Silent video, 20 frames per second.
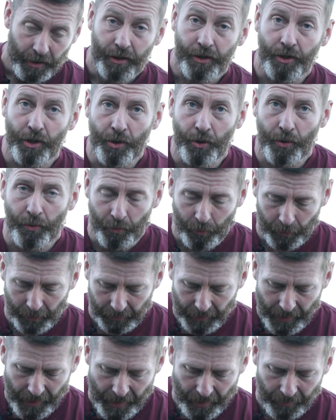you
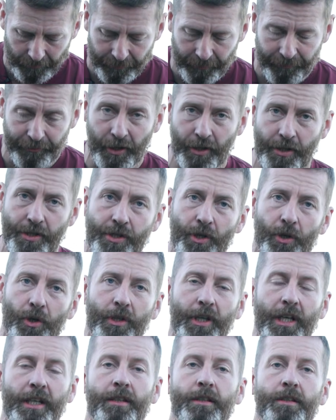will have, if you're
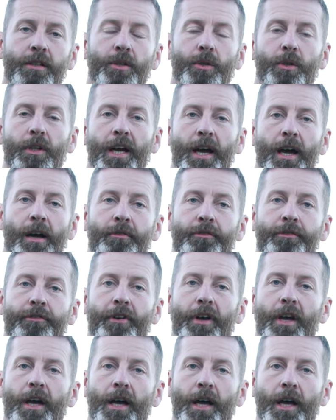stalking, you'll
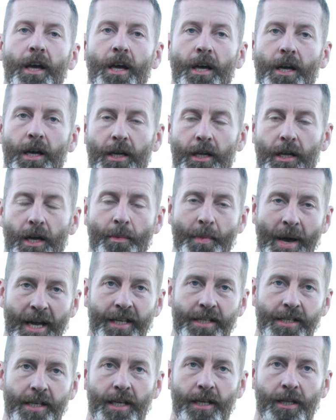have a
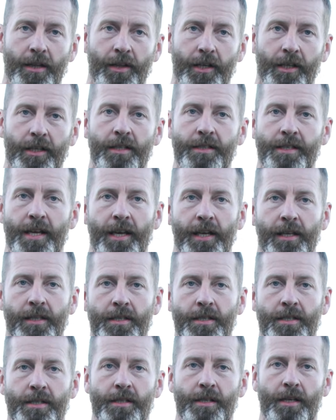magazine that
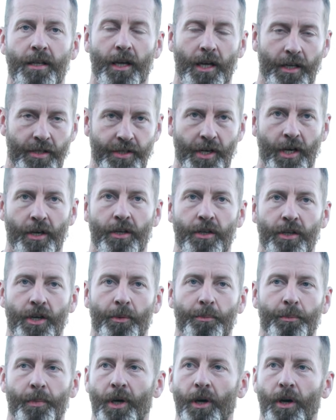contains a certain
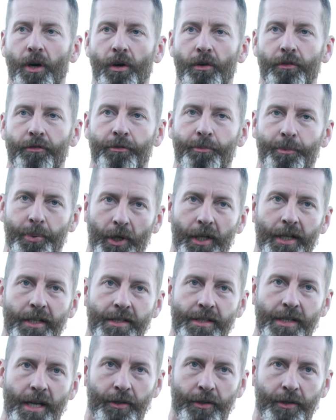number of bullets.